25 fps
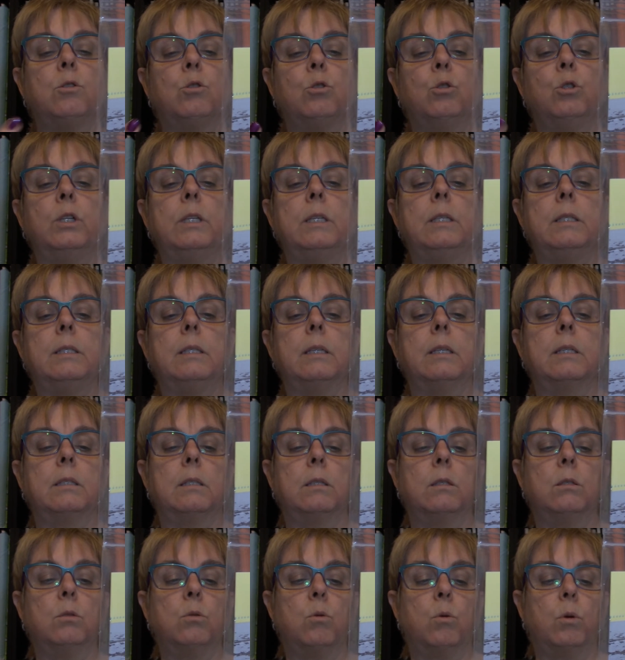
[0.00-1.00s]

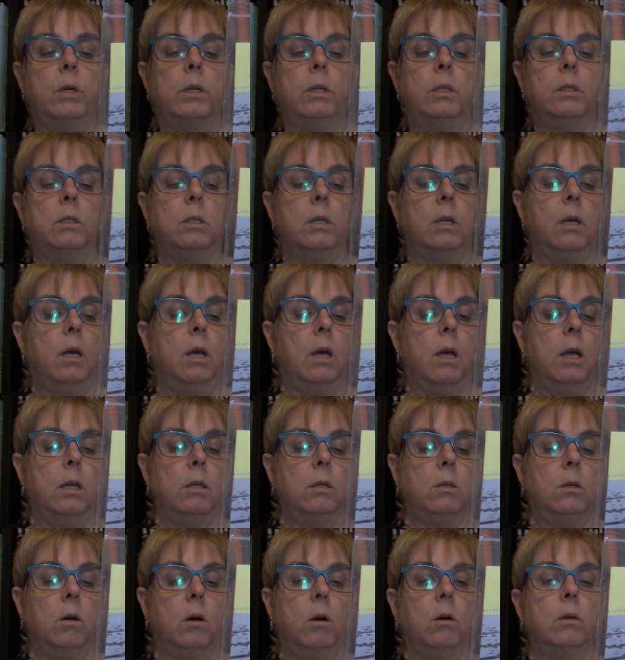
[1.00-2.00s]
36 assorted
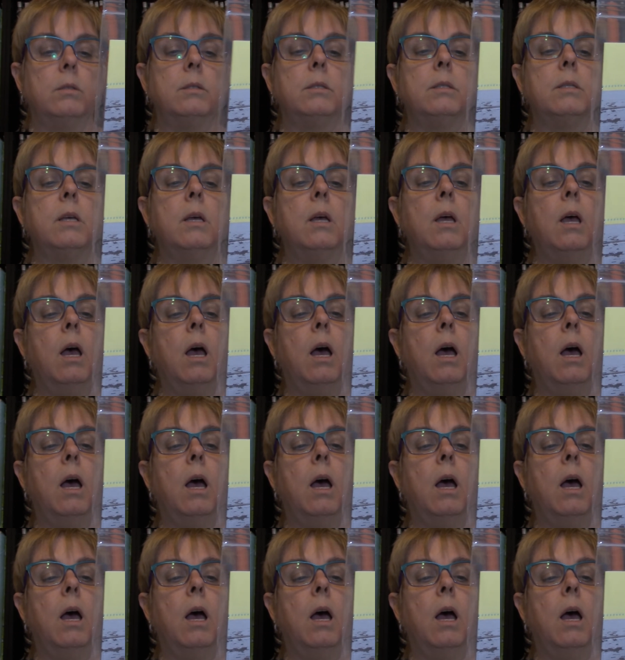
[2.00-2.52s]
yards.